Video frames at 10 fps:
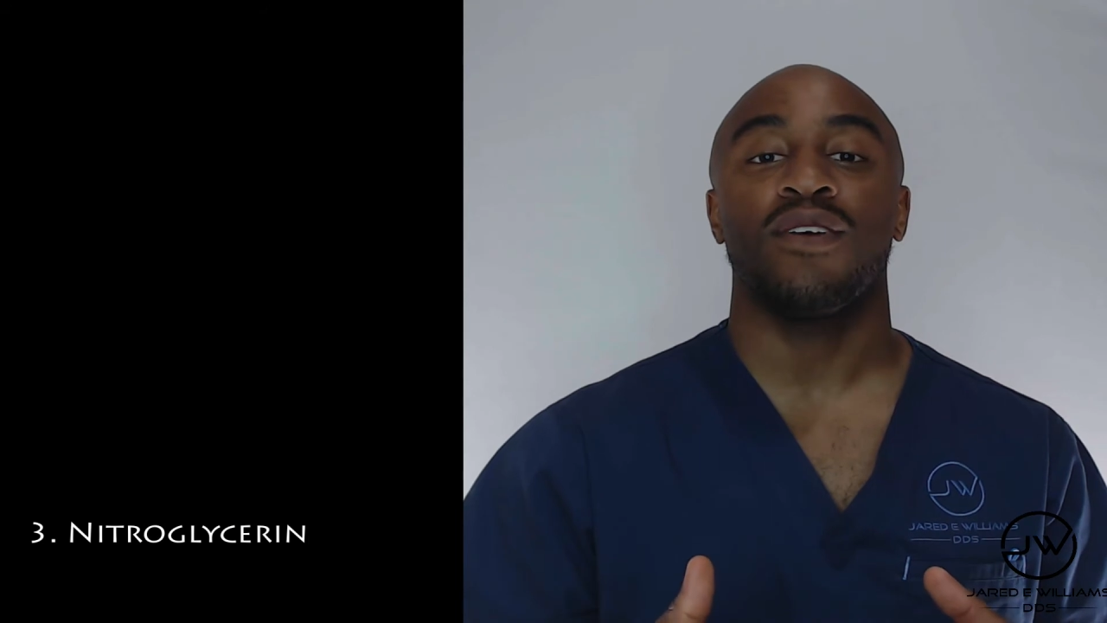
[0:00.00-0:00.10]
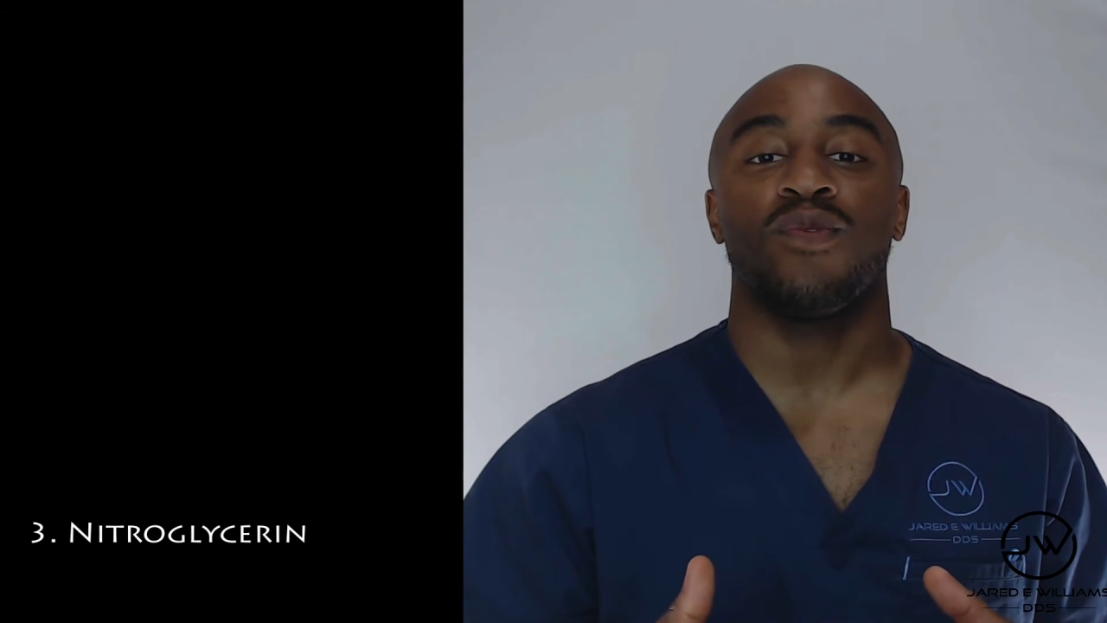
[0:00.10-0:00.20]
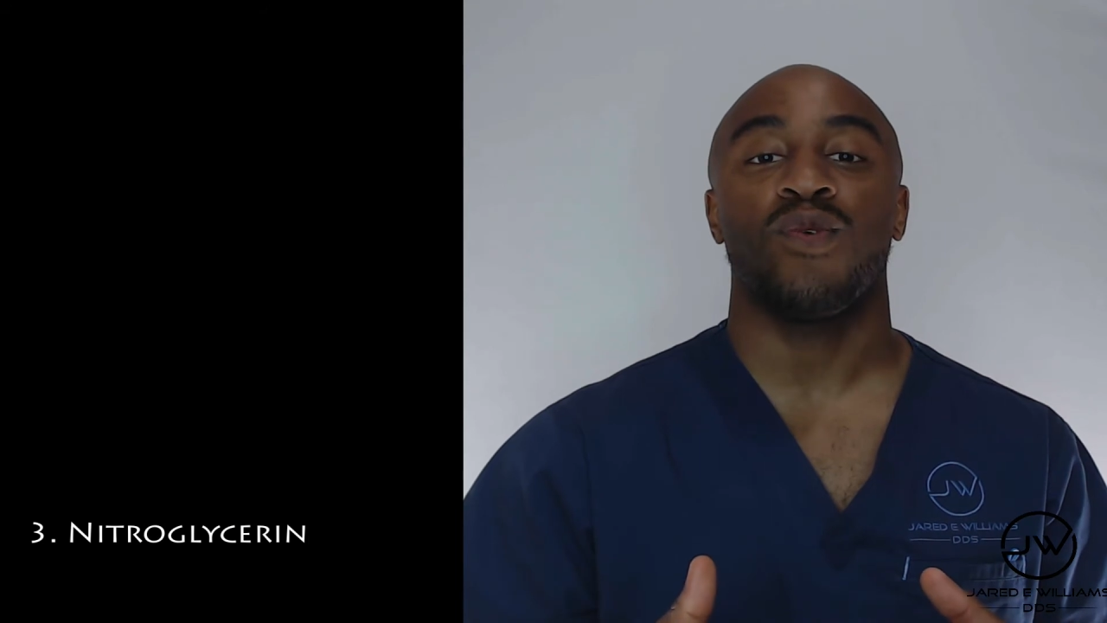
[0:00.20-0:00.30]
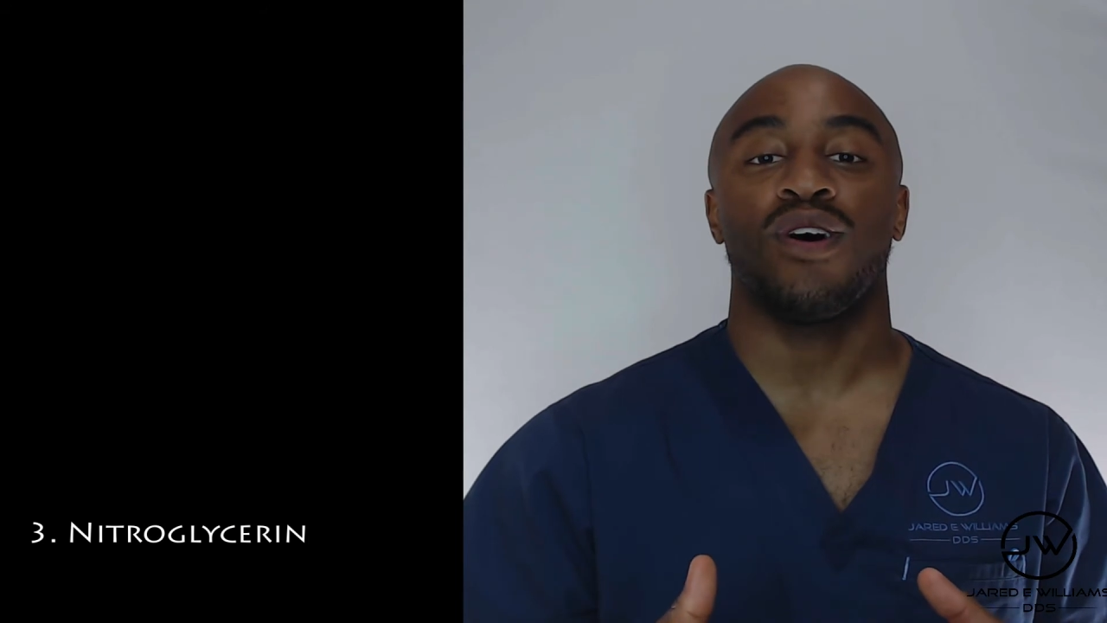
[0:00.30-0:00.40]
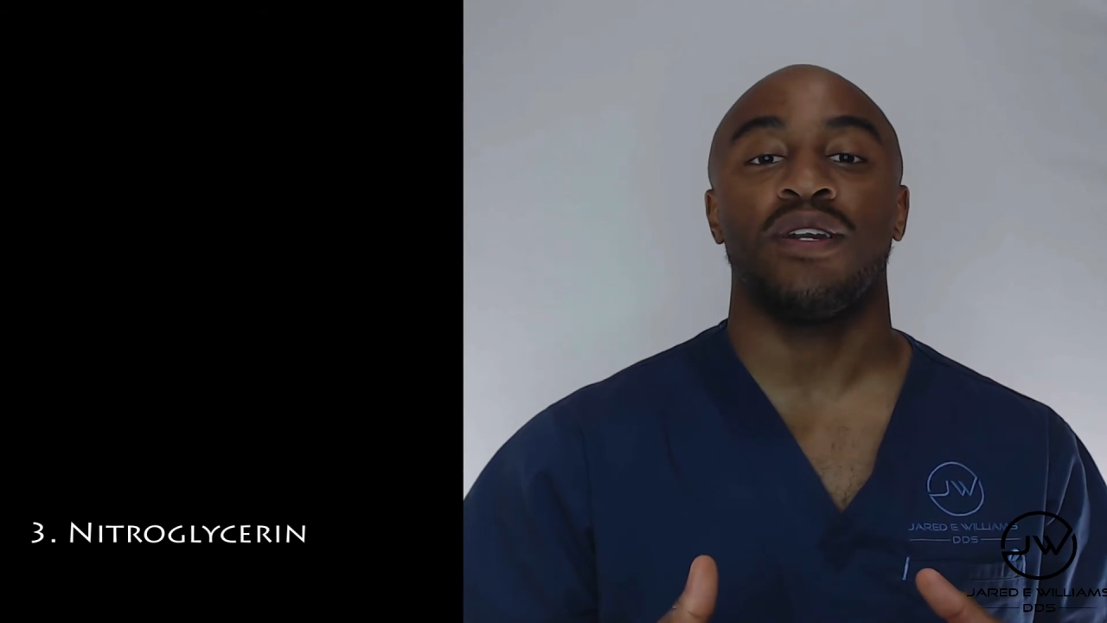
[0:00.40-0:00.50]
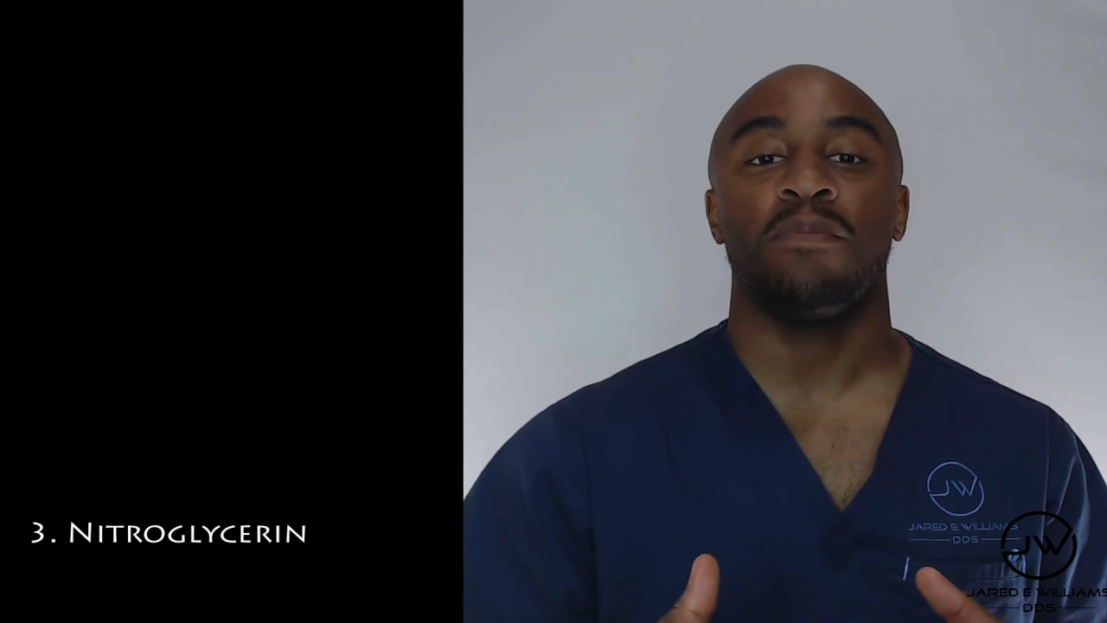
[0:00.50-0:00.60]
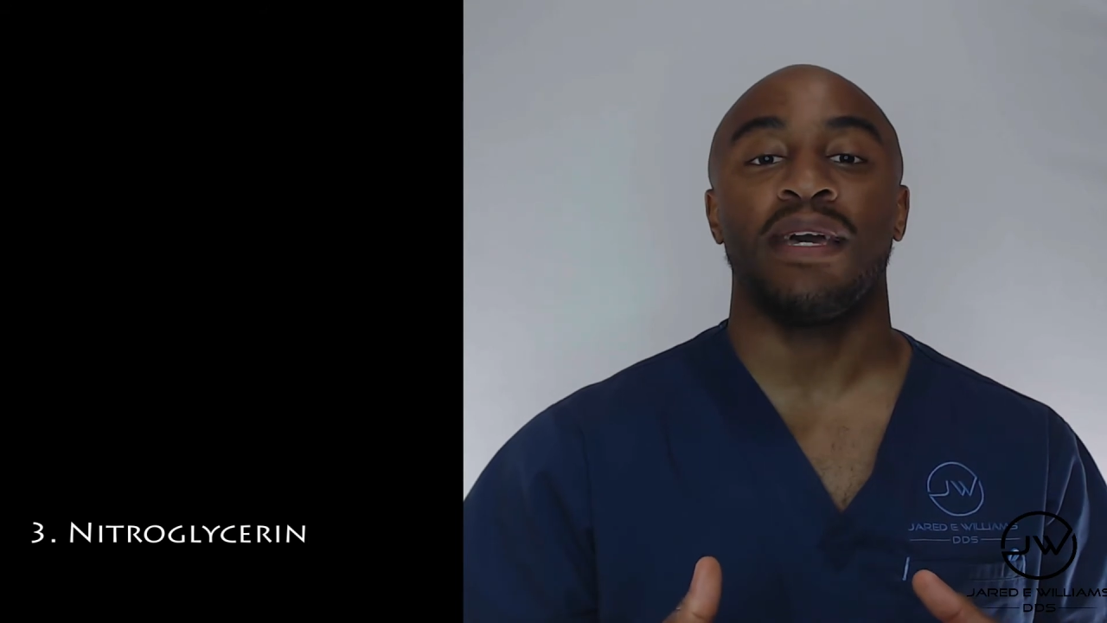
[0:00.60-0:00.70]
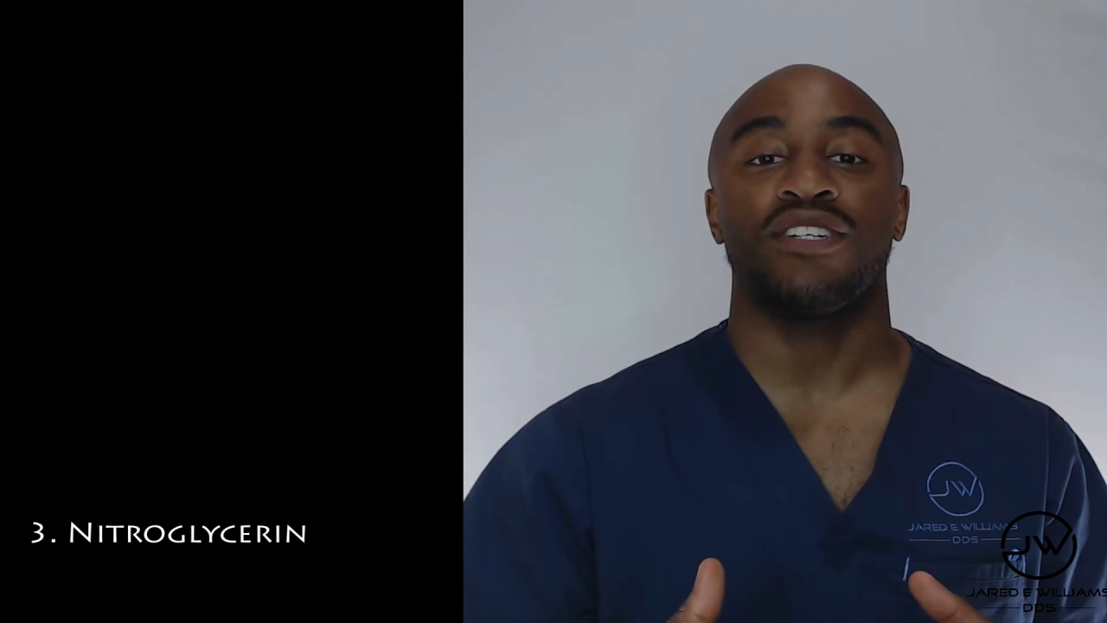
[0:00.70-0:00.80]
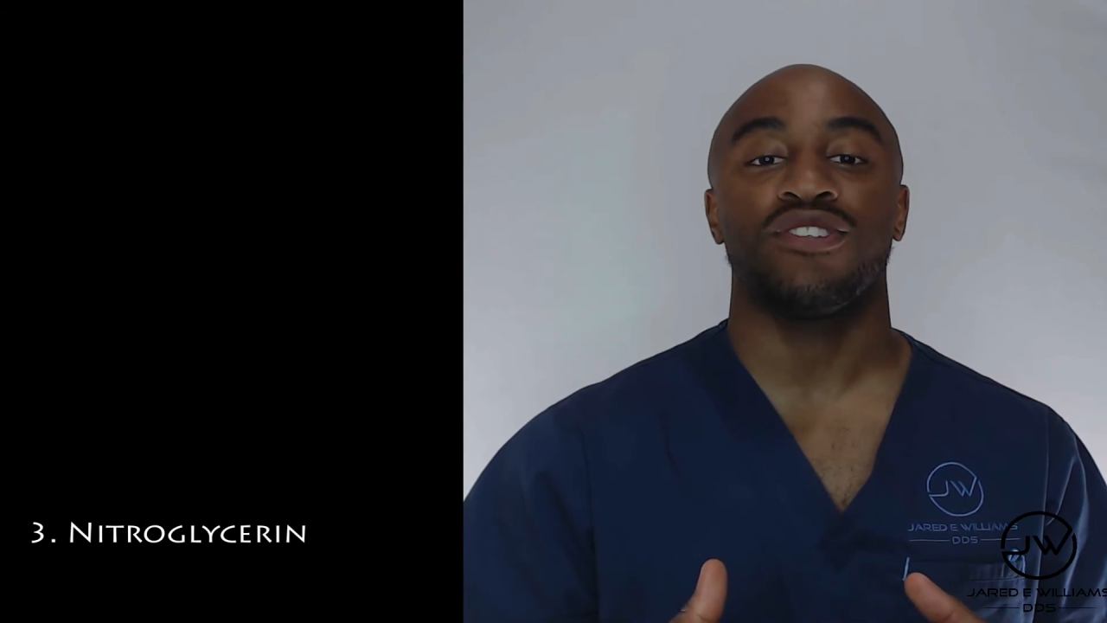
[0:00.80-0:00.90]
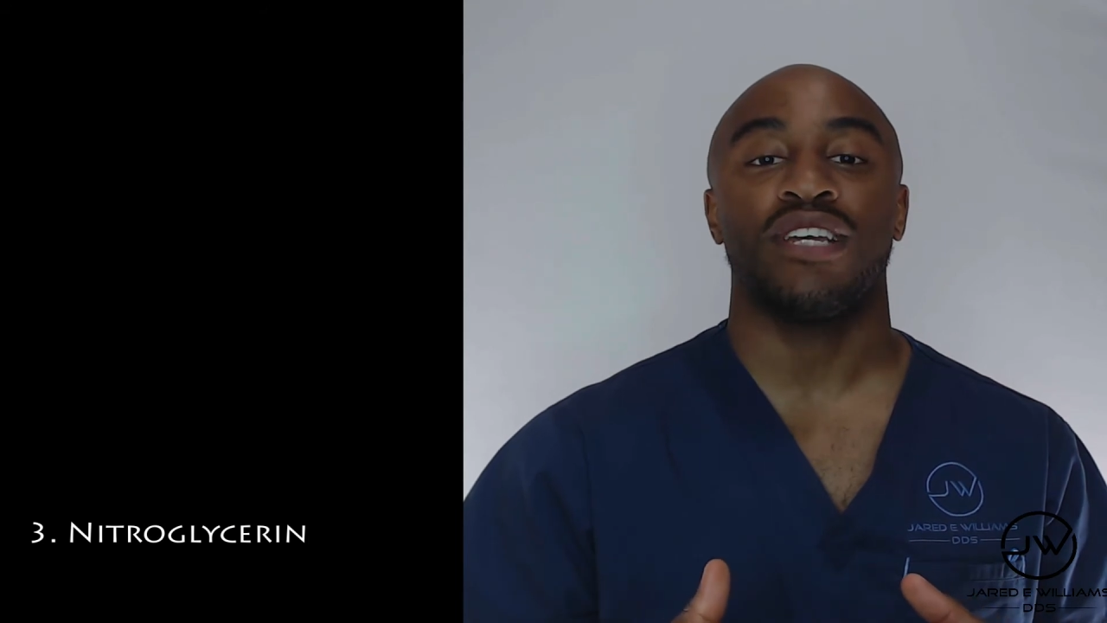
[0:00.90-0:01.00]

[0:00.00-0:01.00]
want to make sure